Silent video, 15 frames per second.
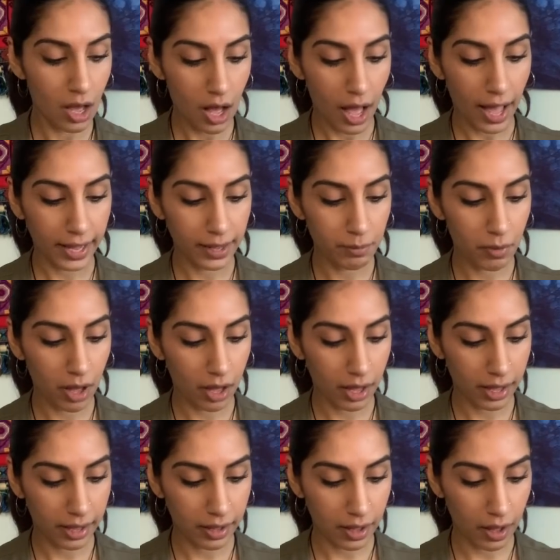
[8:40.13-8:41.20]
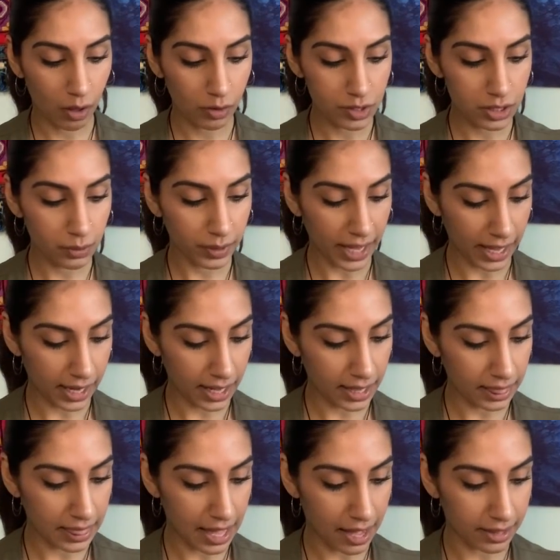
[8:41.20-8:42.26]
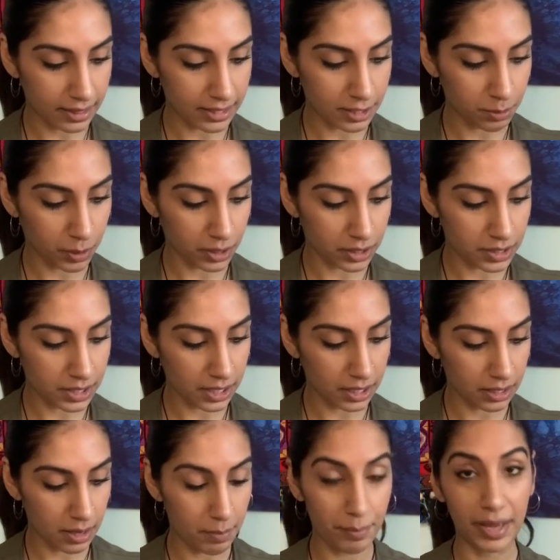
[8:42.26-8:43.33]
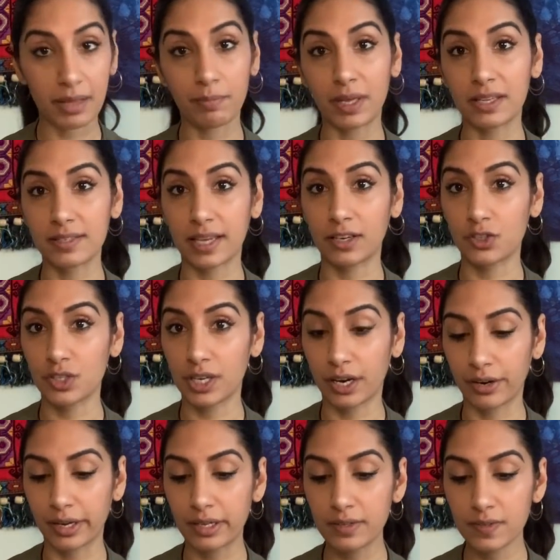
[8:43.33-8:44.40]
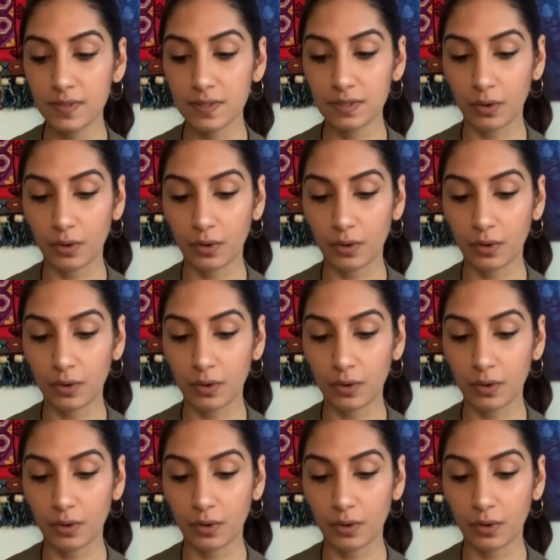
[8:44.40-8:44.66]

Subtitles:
I am also getting that this person might be a Sagittarius.